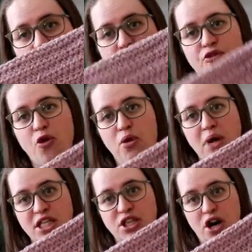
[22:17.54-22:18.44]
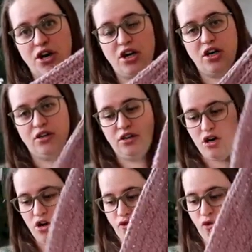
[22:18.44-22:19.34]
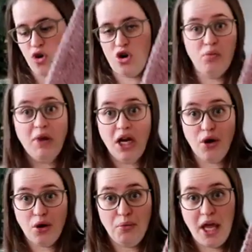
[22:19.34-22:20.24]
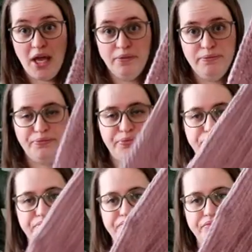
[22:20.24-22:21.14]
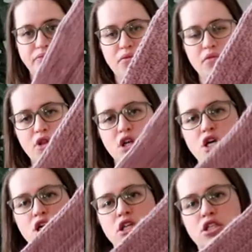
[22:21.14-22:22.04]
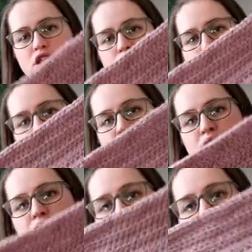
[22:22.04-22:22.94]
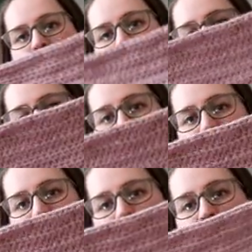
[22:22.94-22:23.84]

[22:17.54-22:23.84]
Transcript: for my daughter for her big girl bed. So it is right